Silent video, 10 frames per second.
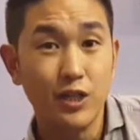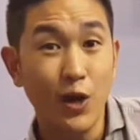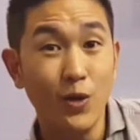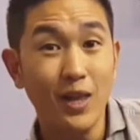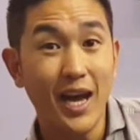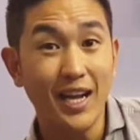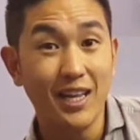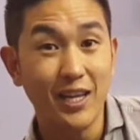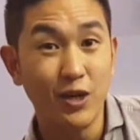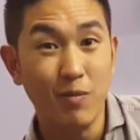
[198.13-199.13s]
don't let
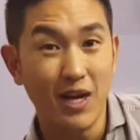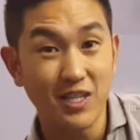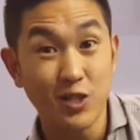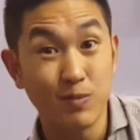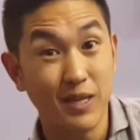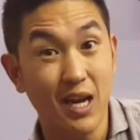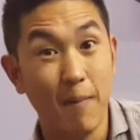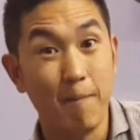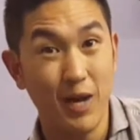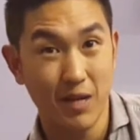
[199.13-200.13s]
little monsters
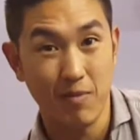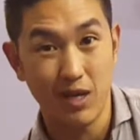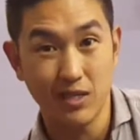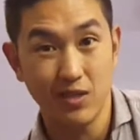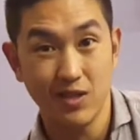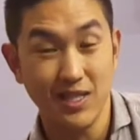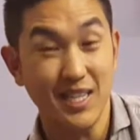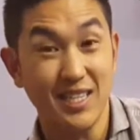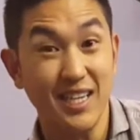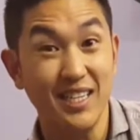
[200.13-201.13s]
become big monsters.
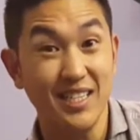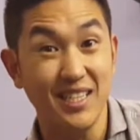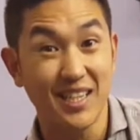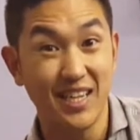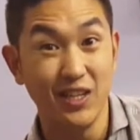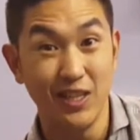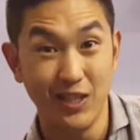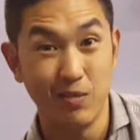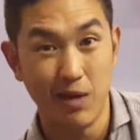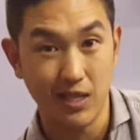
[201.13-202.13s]
It's easy to kill
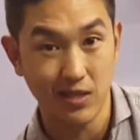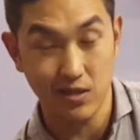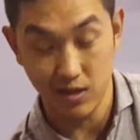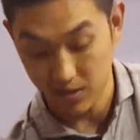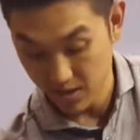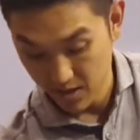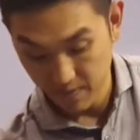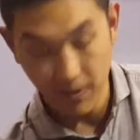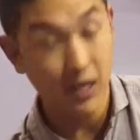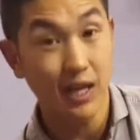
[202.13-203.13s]
little monsters,
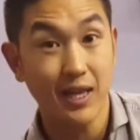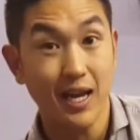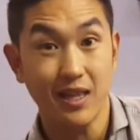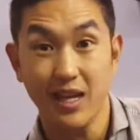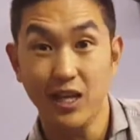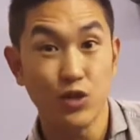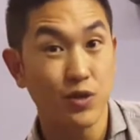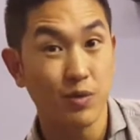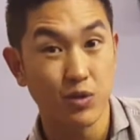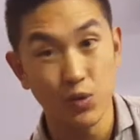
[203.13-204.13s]
meaning that the
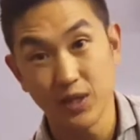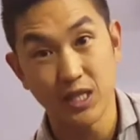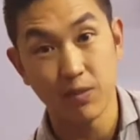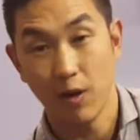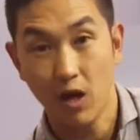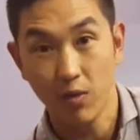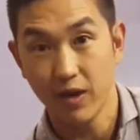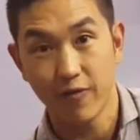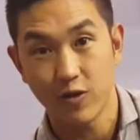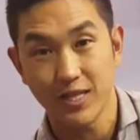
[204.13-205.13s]
injury was really small when
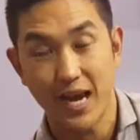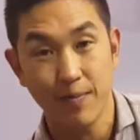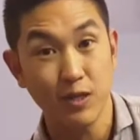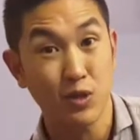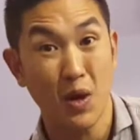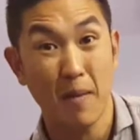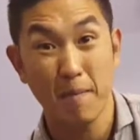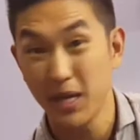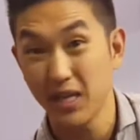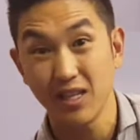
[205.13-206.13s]
I first happened, so I
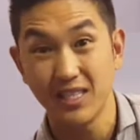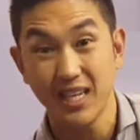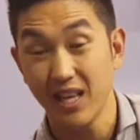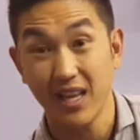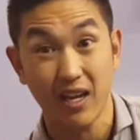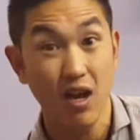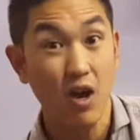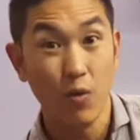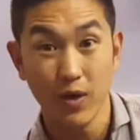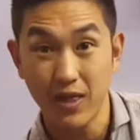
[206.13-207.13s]
immediately did it. Like
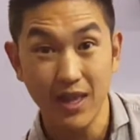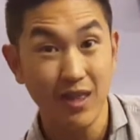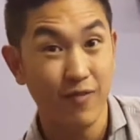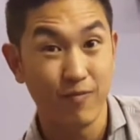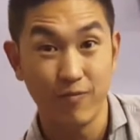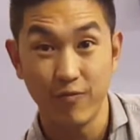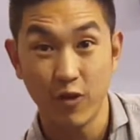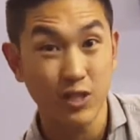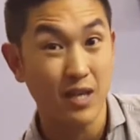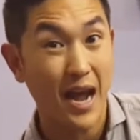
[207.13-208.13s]
within the
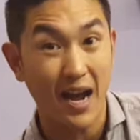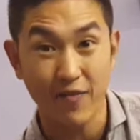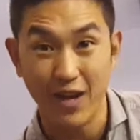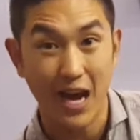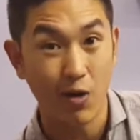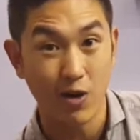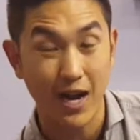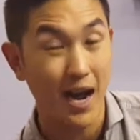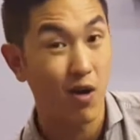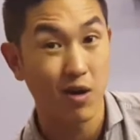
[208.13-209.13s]
first half an hour,
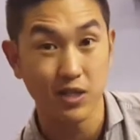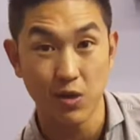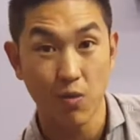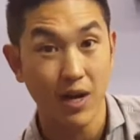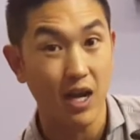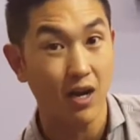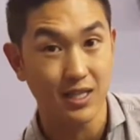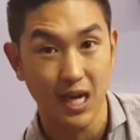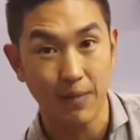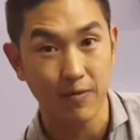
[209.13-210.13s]
an hour, I was already
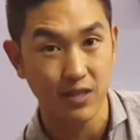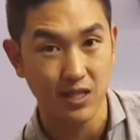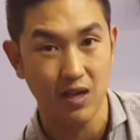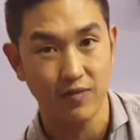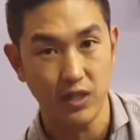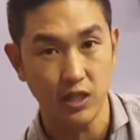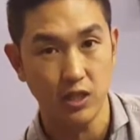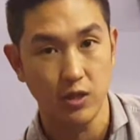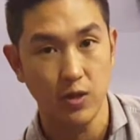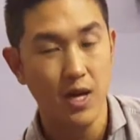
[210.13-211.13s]
on top of the soft
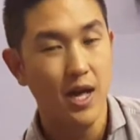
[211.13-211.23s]
tissue.